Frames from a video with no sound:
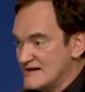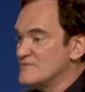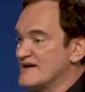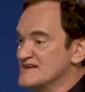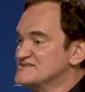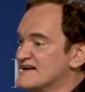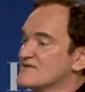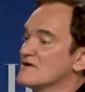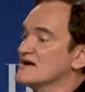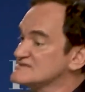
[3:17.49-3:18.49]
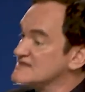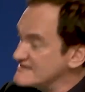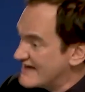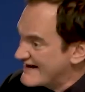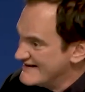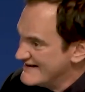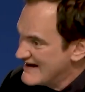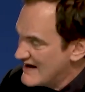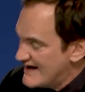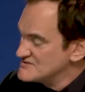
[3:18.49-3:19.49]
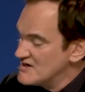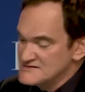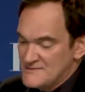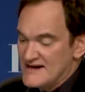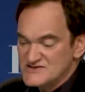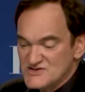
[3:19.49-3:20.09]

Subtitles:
and we got together on Sunday and talked about it.